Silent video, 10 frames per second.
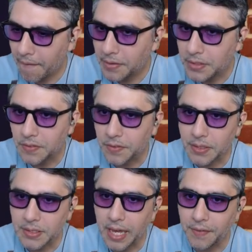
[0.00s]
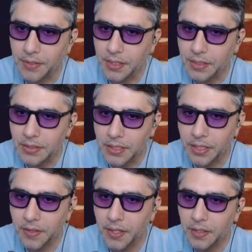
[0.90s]
just from the scaffolding
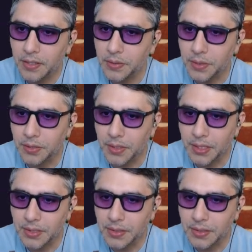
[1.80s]
generator. So we can do this.